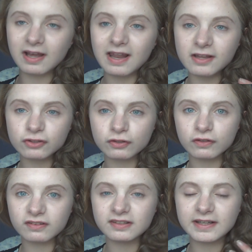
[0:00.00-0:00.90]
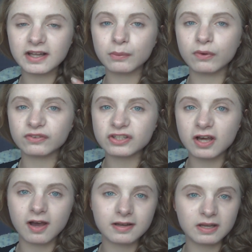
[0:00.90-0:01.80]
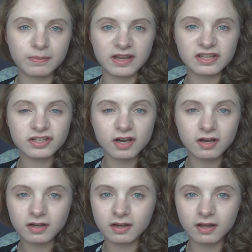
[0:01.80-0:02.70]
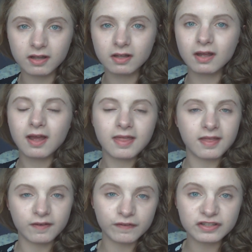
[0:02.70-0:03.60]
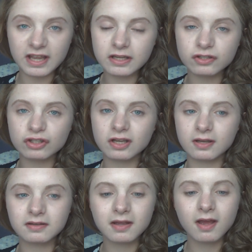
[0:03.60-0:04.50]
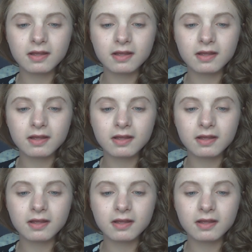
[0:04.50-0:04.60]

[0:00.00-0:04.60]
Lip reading: Collection concealer was a tiny bit darker than a foundation,